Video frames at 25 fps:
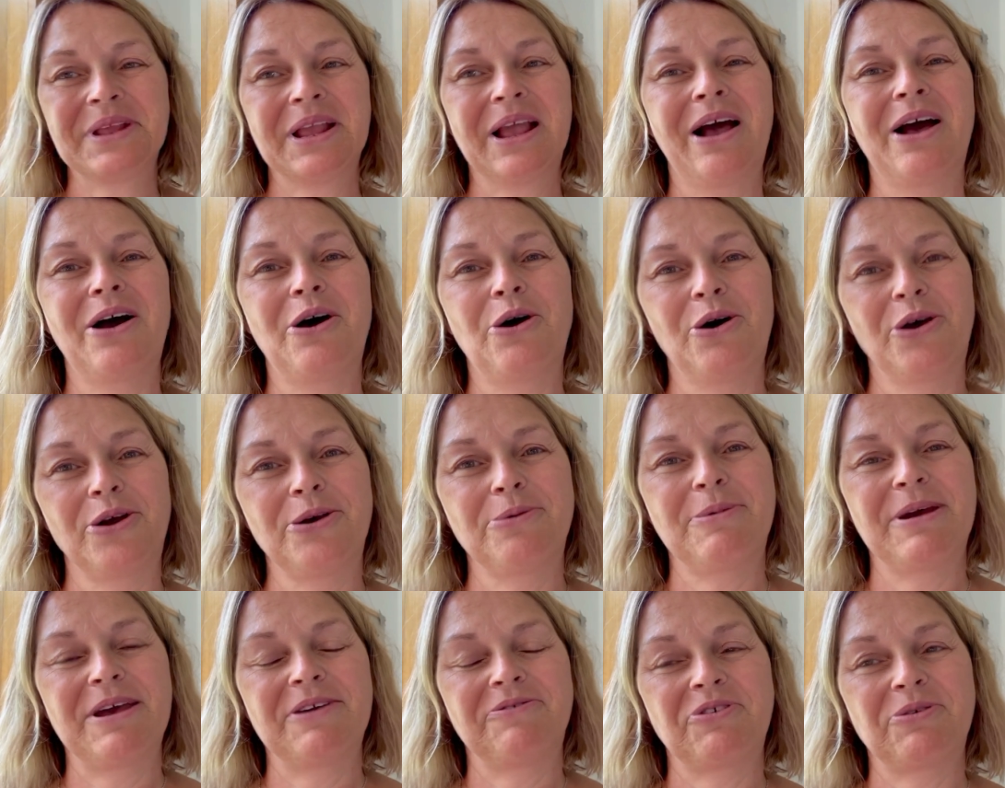I
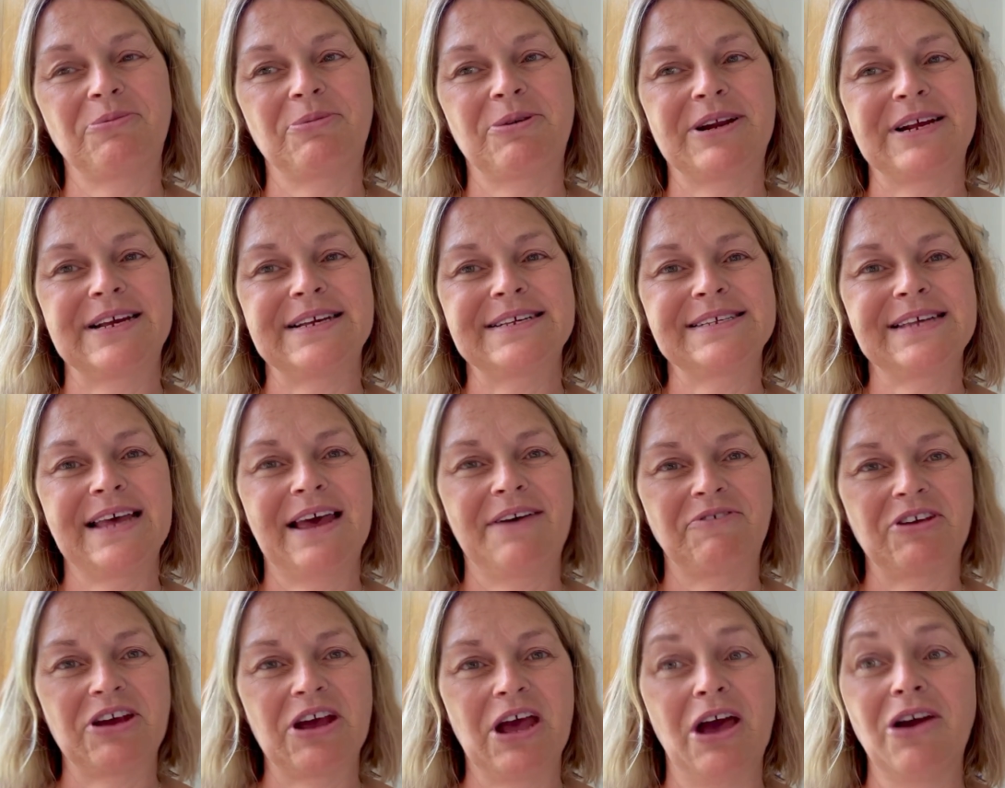hope everybody's
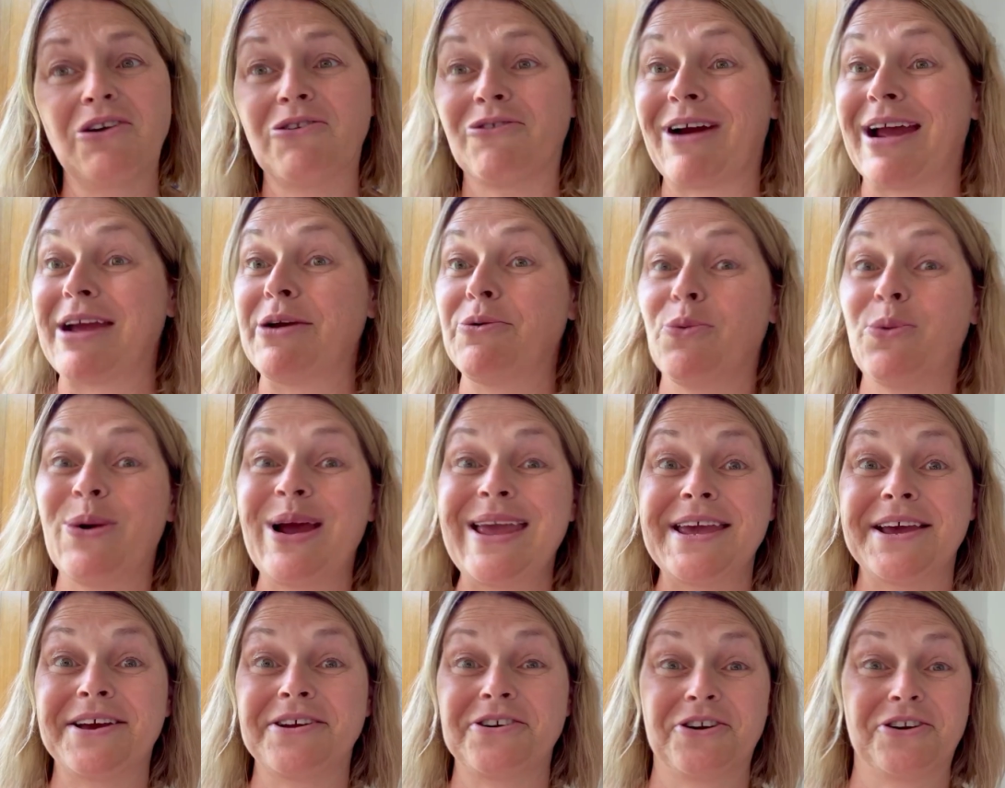having a great
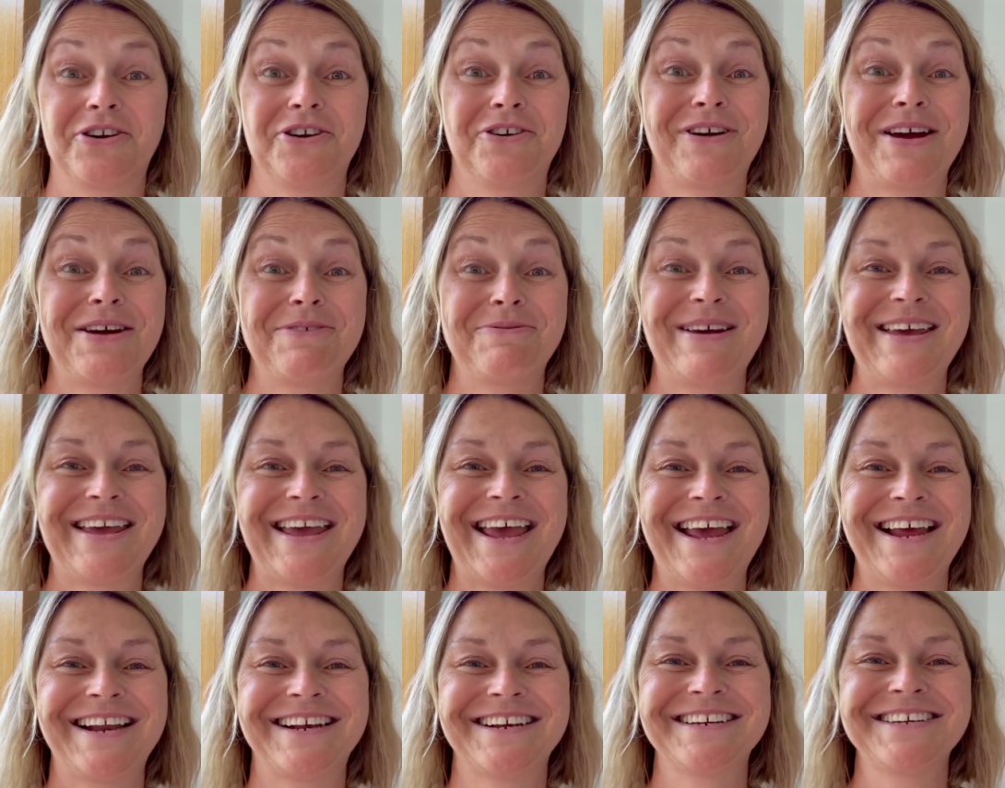week, not a great
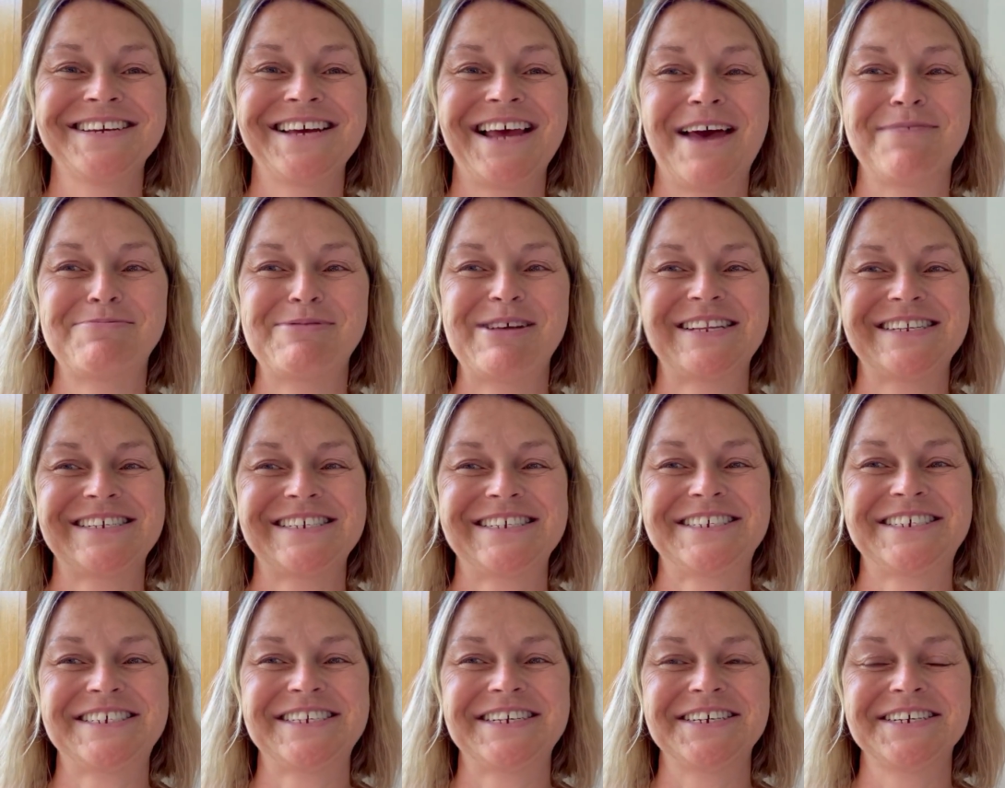weekend. Happy
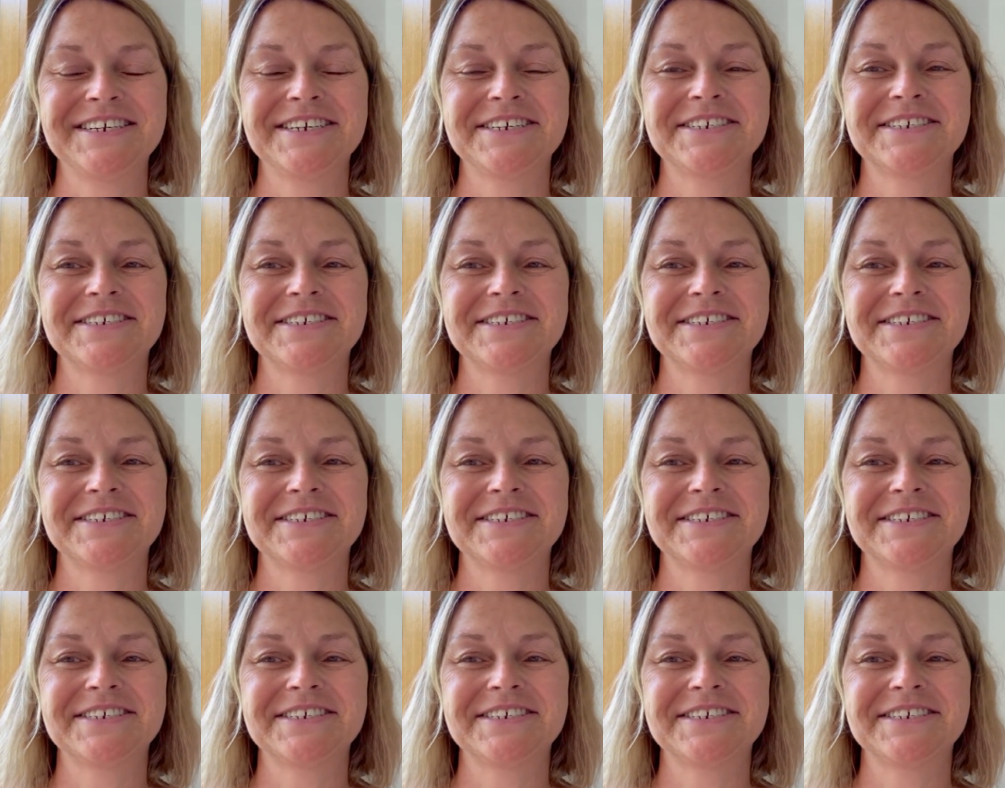stitching.